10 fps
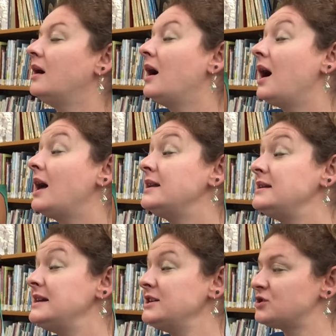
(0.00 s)
A
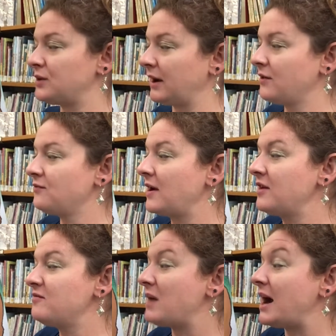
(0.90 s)
neat trick a friend of
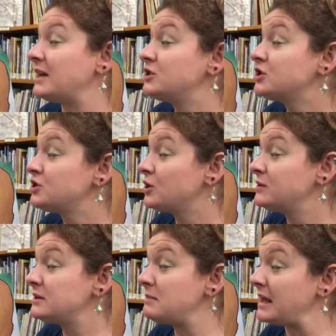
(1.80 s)
mine just showed
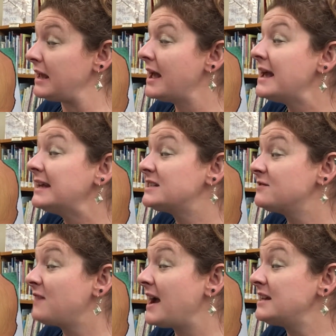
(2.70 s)
to me is to
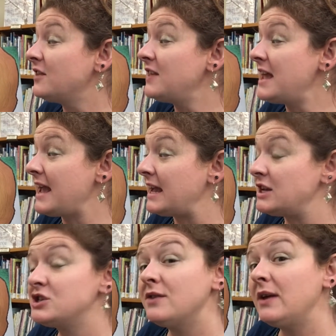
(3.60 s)
find out the age
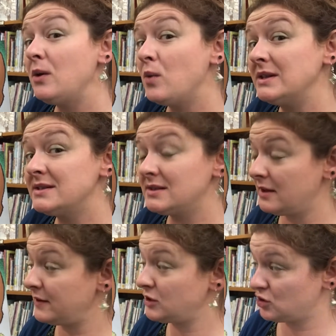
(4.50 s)
of a once
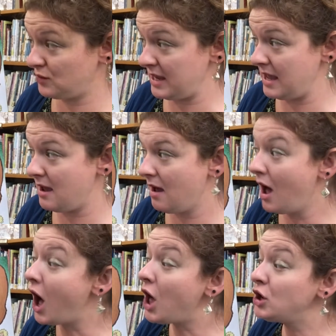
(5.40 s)
living tree.
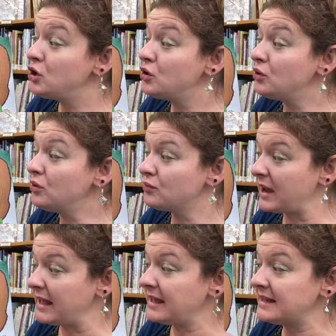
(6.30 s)
A new
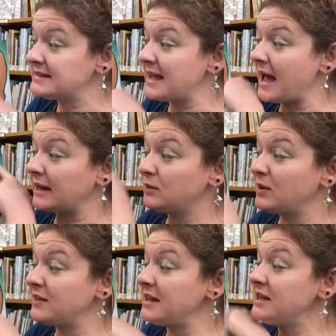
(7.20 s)
ring is added with
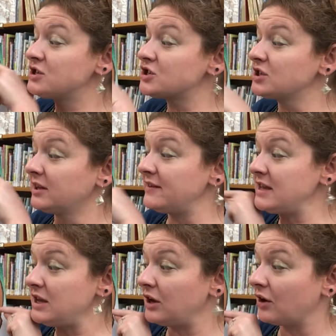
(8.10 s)
each living
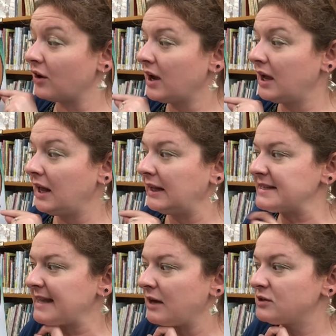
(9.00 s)
year. Let's
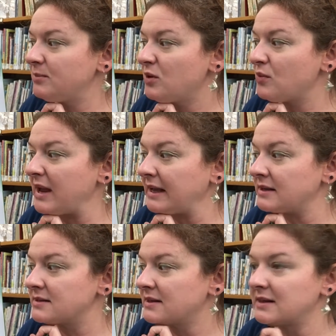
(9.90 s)
count up the rings
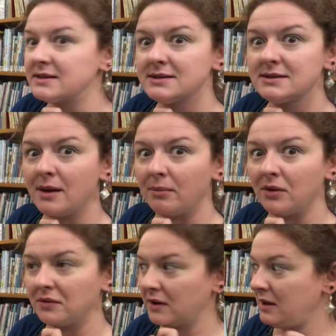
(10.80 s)
in this stump
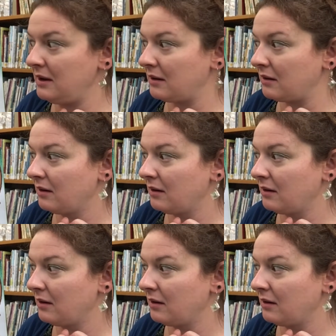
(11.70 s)
over here.